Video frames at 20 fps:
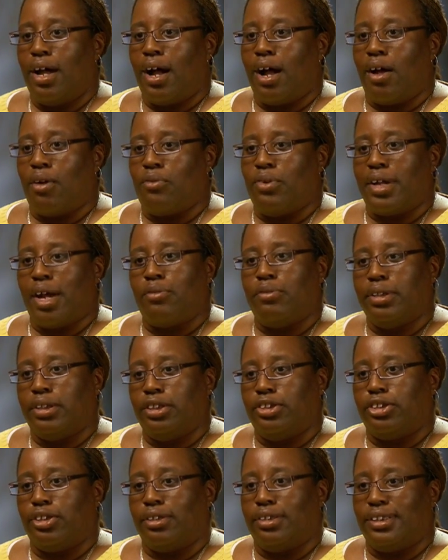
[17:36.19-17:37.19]
when I went
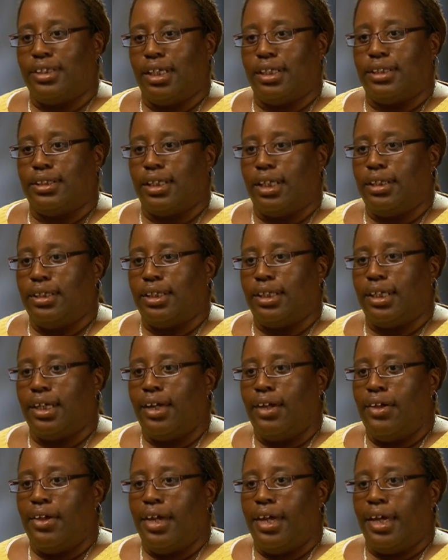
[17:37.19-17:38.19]
to church that Sunday.
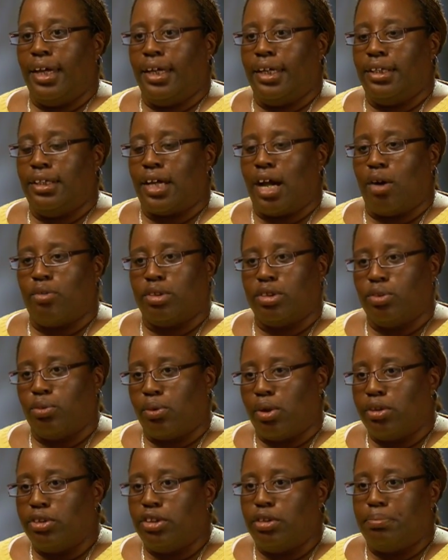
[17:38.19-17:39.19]
And I was
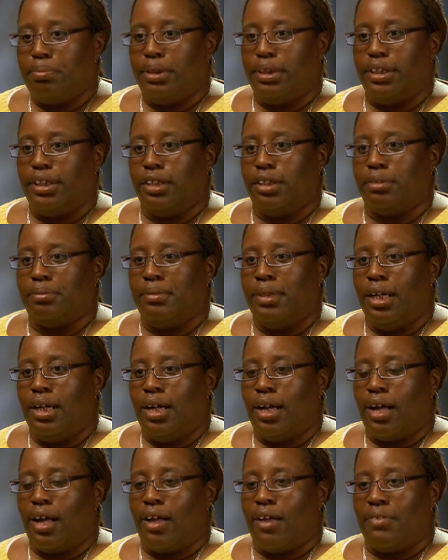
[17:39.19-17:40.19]
worshiping him
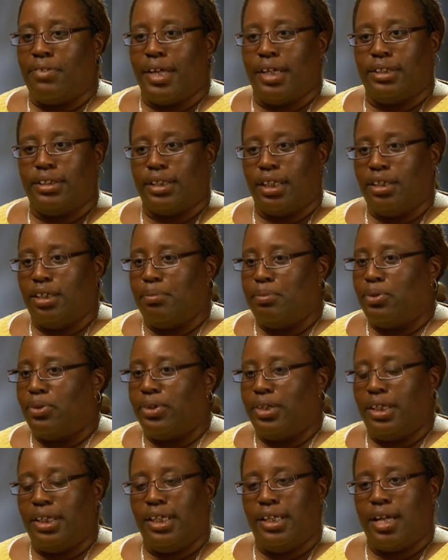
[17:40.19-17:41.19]
that Sunday
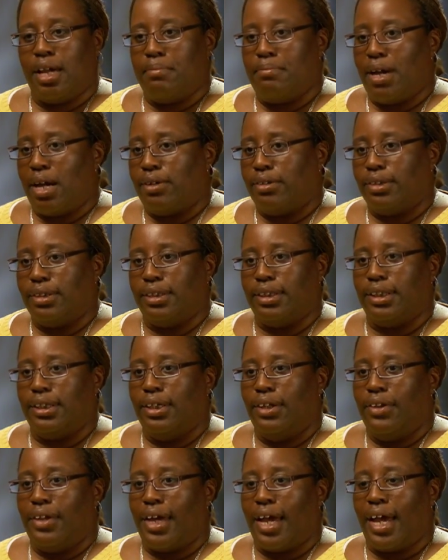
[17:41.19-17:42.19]
morning in that balcony.
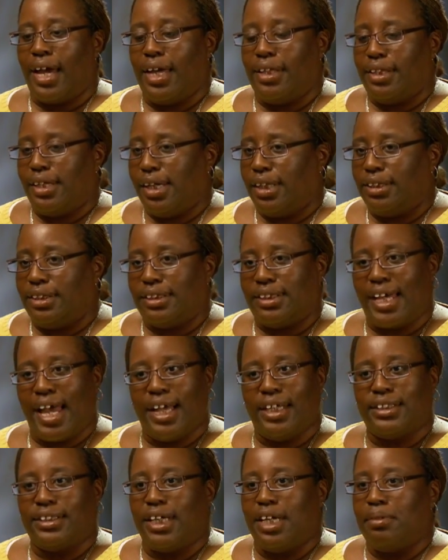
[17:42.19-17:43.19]
I had the
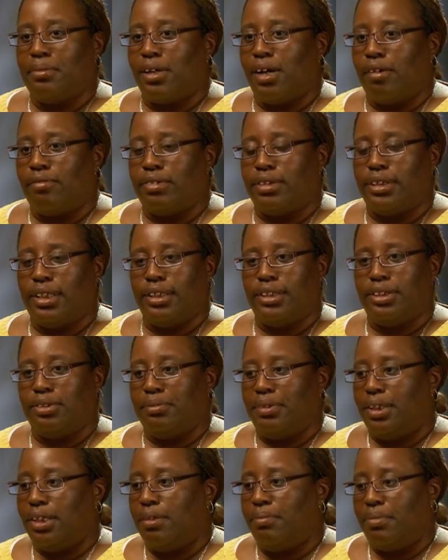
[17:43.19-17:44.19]
exact same conversation
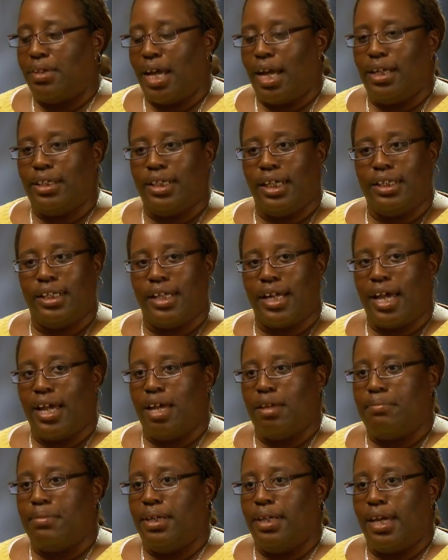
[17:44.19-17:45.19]
with him that day that I
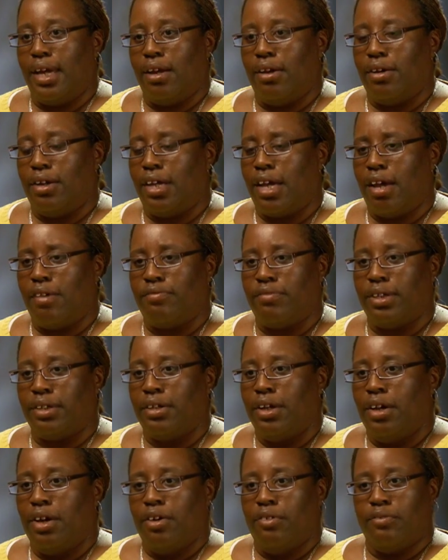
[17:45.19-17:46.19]
had been
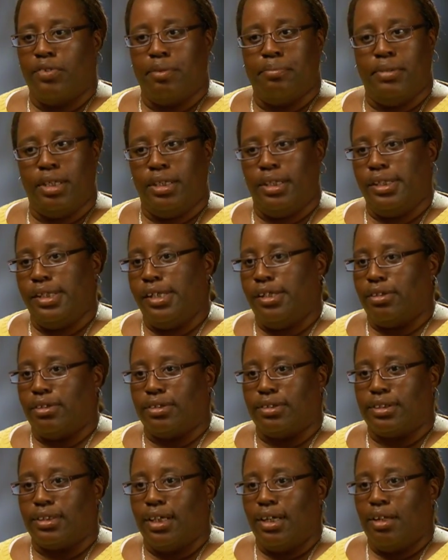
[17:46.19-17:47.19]
having for many
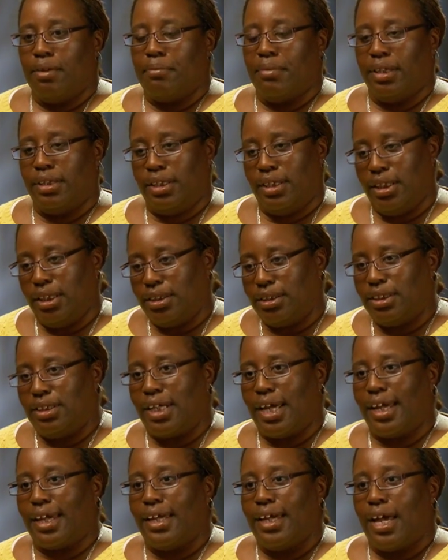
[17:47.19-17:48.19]
years. But this
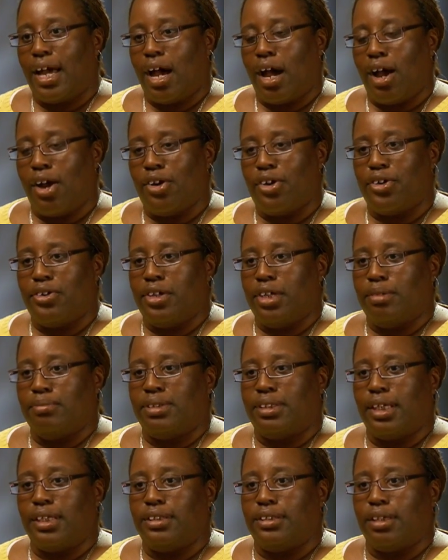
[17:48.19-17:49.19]
day, I heard him
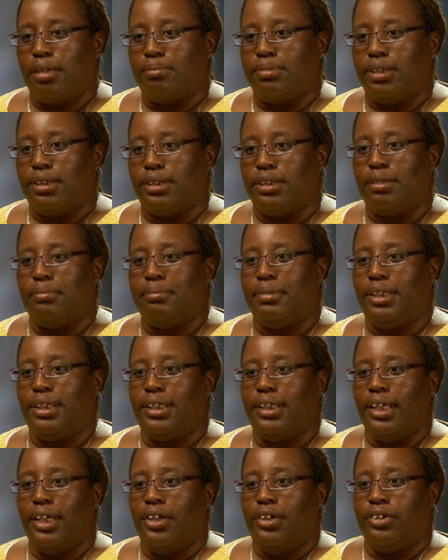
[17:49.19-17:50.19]
say something to
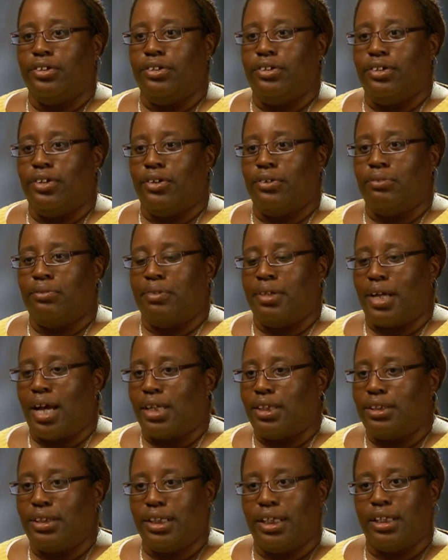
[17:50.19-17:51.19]
me. You know, when
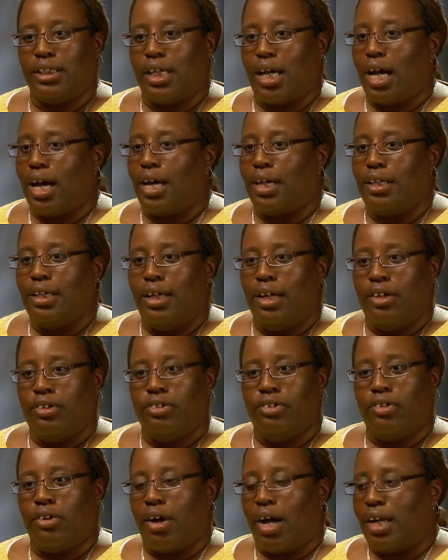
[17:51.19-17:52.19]
I said, God,
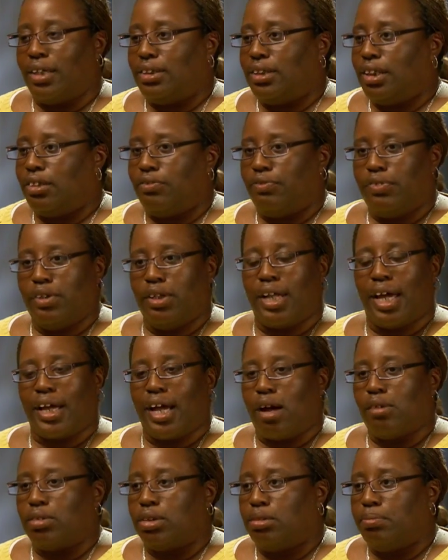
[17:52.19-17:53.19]
you know, I just feel like
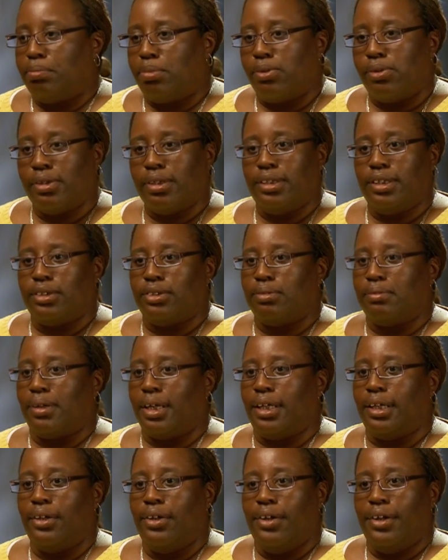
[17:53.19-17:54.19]
I was born this
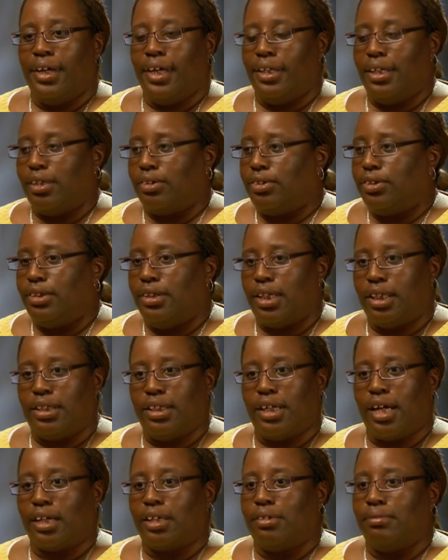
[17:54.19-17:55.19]
way, and there's
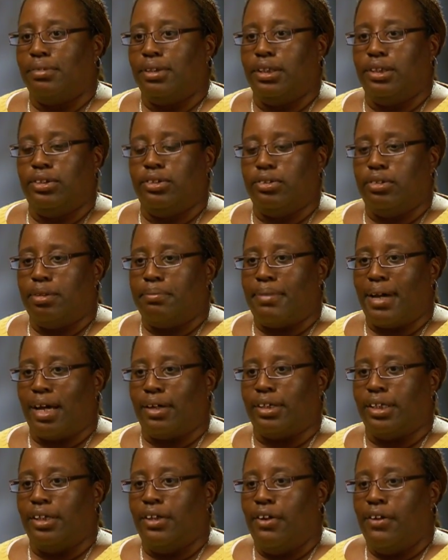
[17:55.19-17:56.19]
nothing I can really do
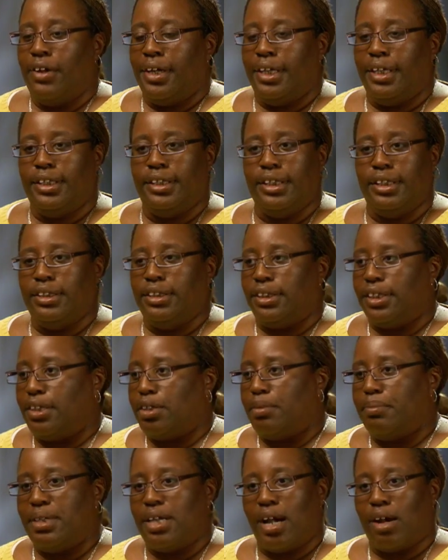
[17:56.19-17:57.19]
about it. He didn't
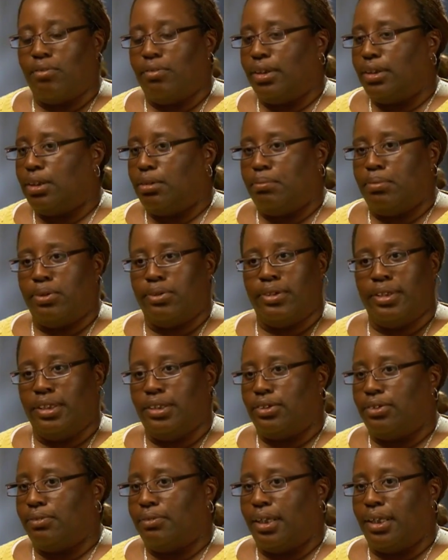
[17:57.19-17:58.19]
tell me I wasn't born
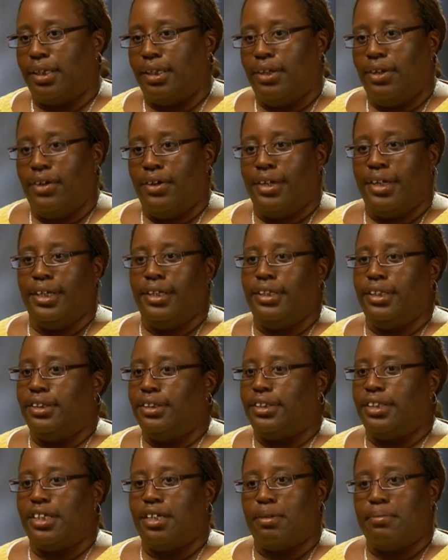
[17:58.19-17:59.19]
this way. He
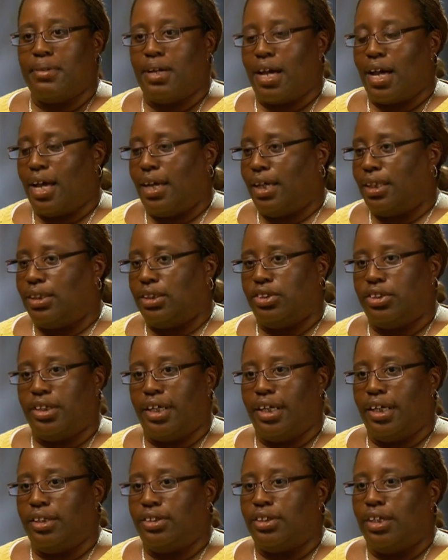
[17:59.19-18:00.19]
didn't tell me I had to
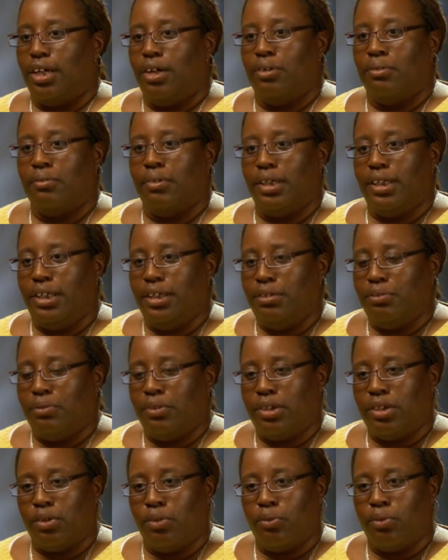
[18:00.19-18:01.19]
change.
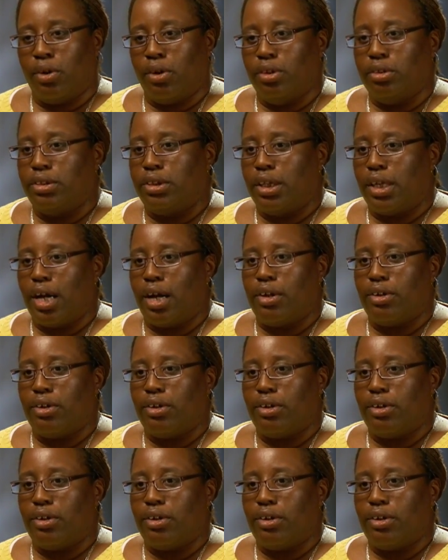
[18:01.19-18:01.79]
What the words that I